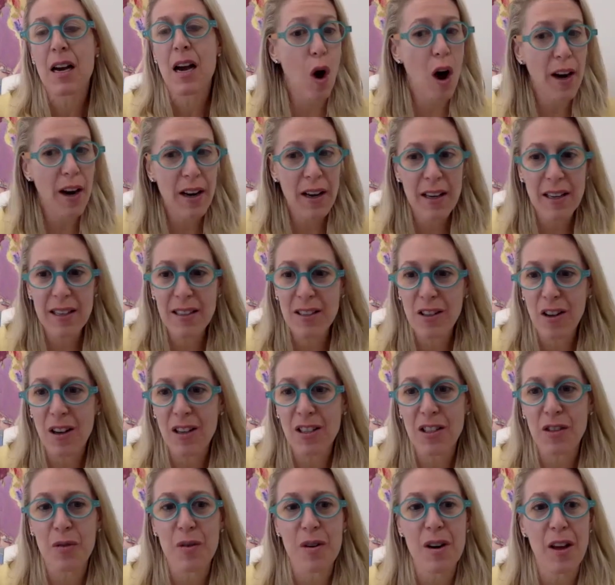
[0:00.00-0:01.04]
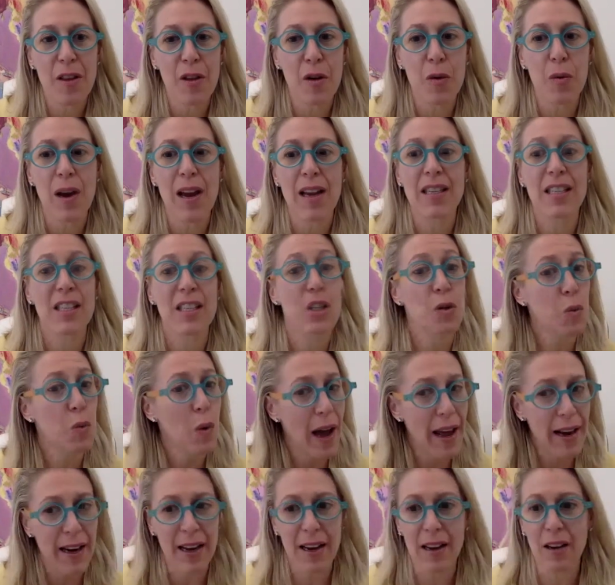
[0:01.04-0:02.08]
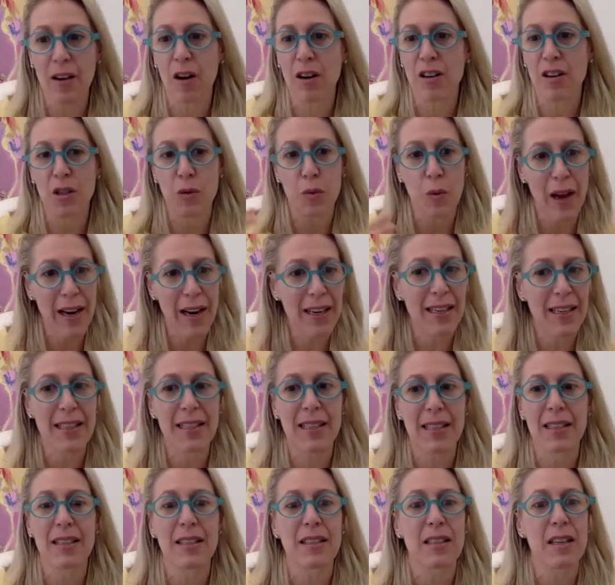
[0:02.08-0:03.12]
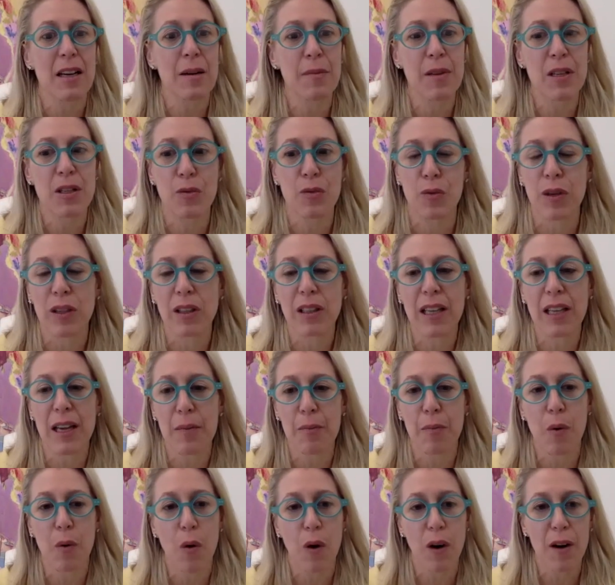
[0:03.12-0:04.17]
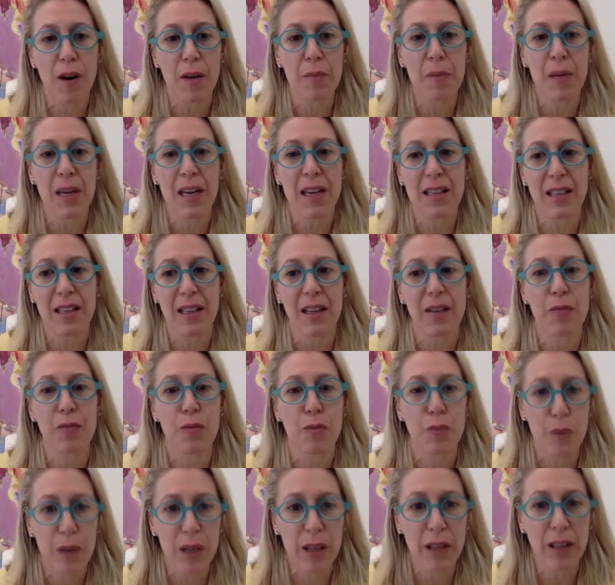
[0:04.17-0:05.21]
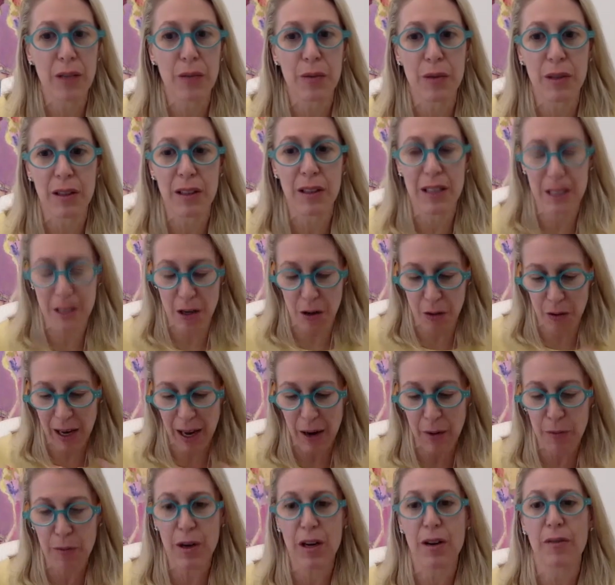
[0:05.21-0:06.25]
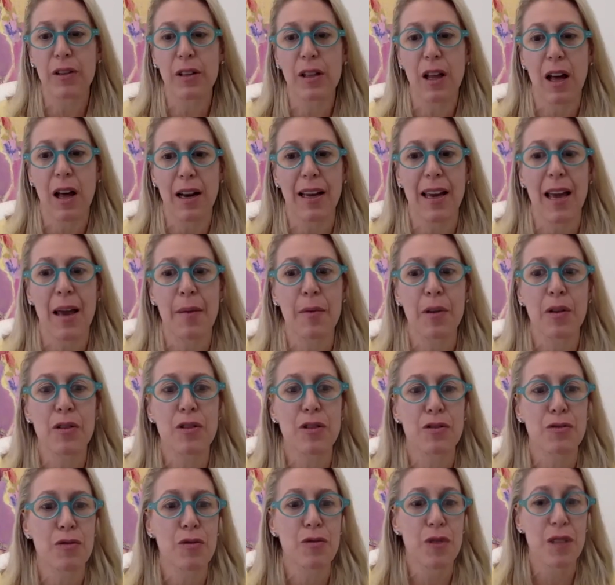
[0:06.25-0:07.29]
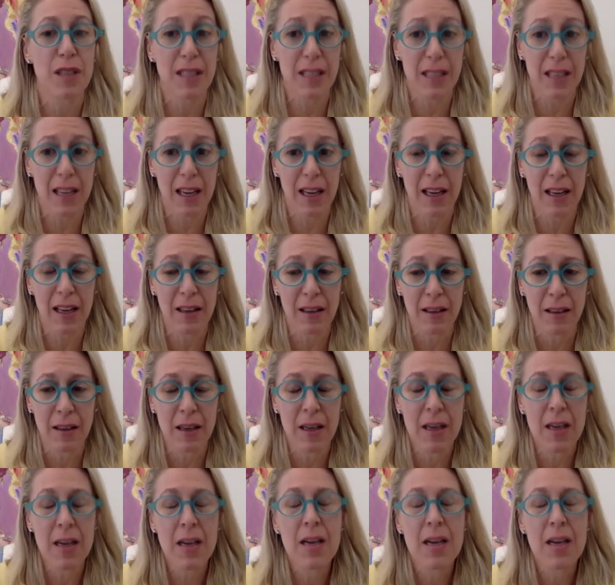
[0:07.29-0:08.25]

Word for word: Sauna is also another way. Sweating, our sweating system is really important because it can really, you know, get rid of a lot of chemicals through the skin.